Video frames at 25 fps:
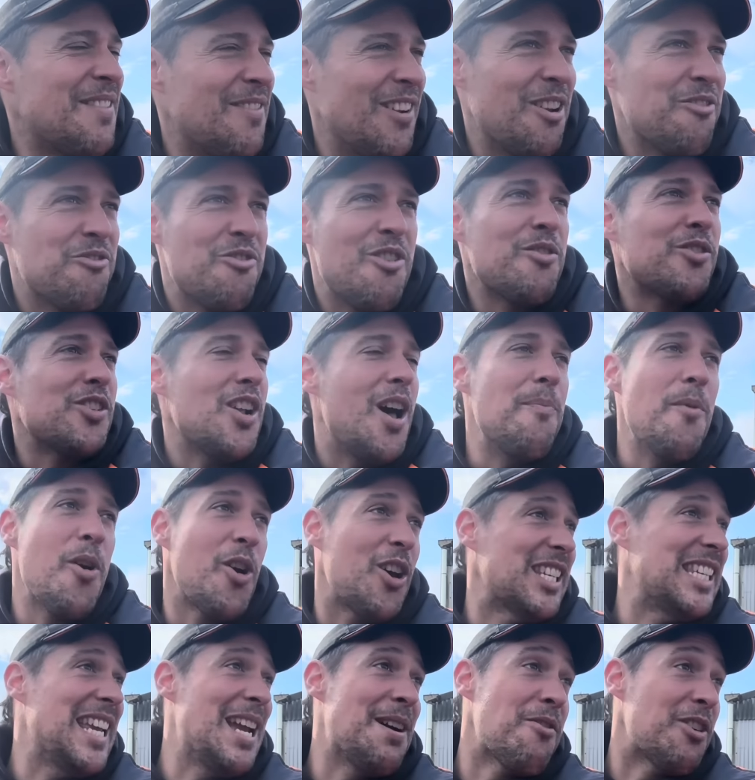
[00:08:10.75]
I was like, I'm not going
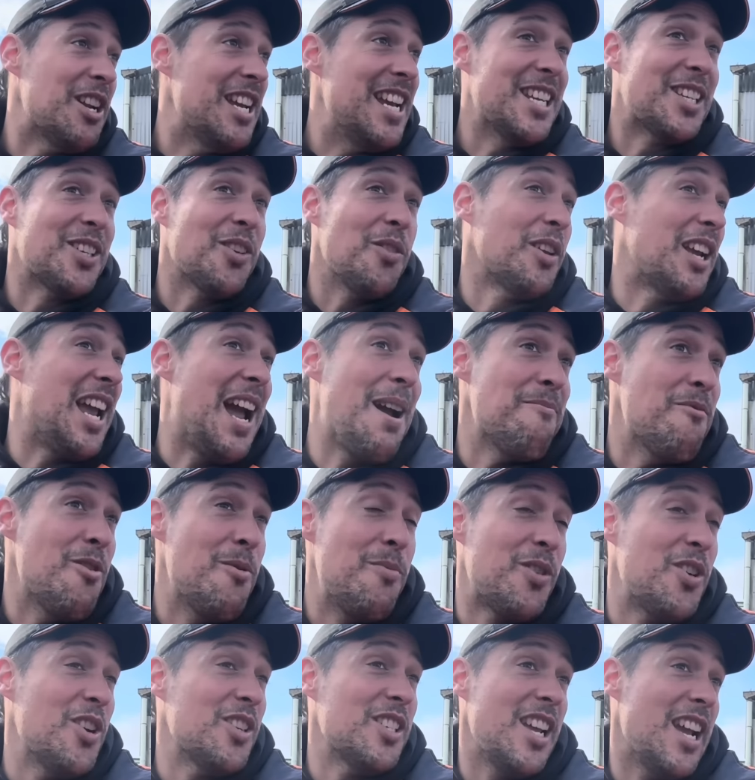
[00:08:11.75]
to say what it is on the camera
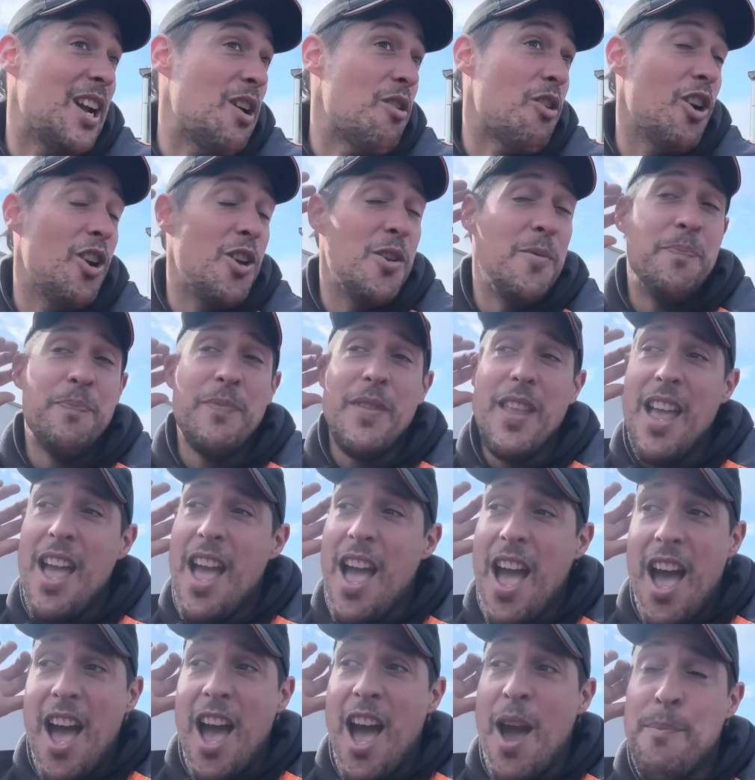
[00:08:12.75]
because I ain't got a clue.
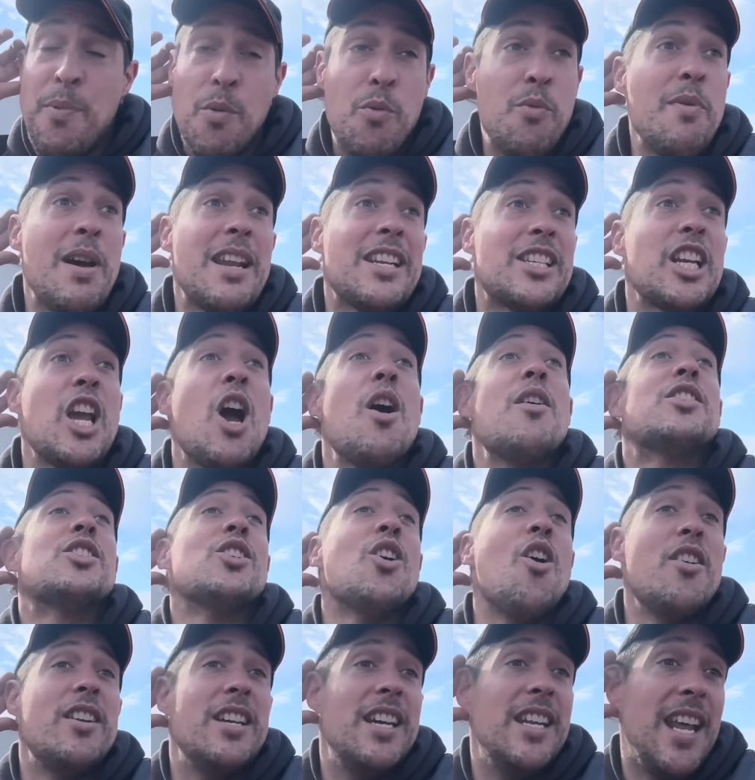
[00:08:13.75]
But we managed to go
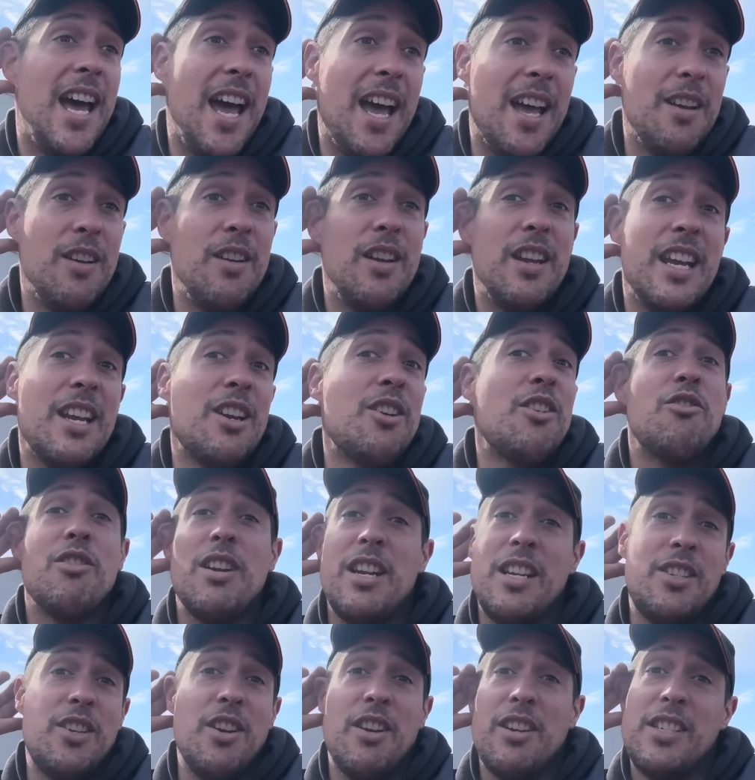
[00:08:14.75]
inside it and that.
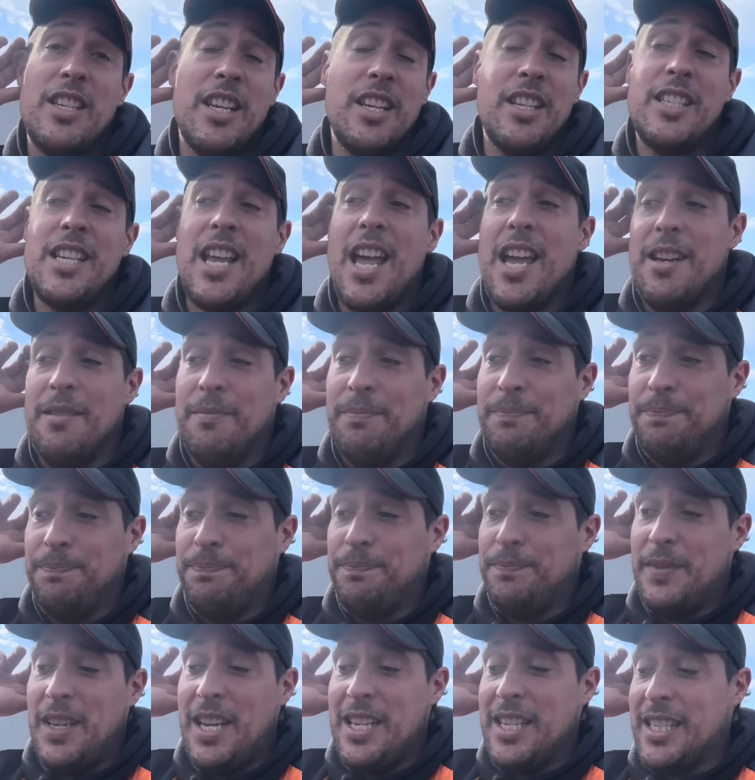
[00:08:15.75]
It's insane.
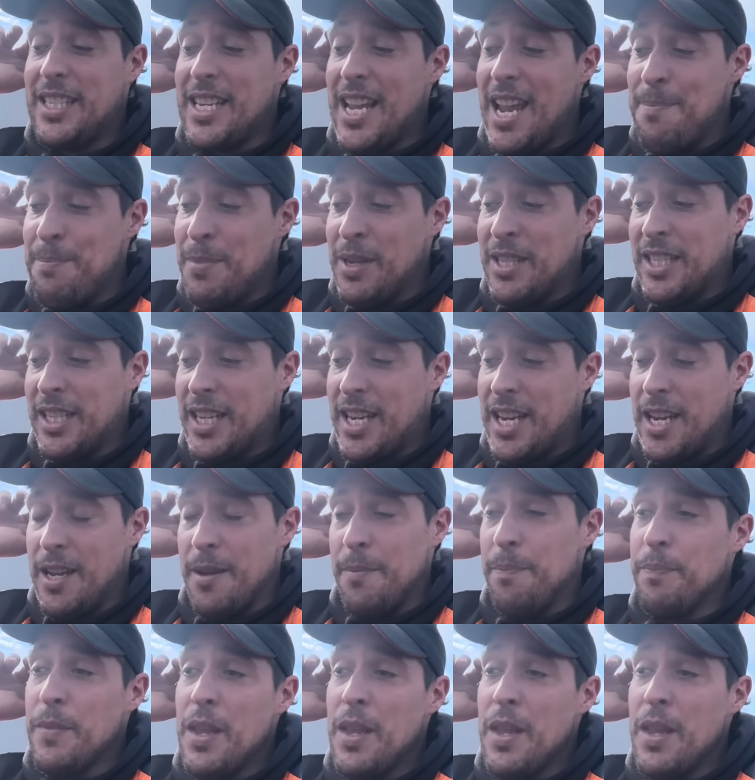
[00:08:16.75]
Insane bits of kit.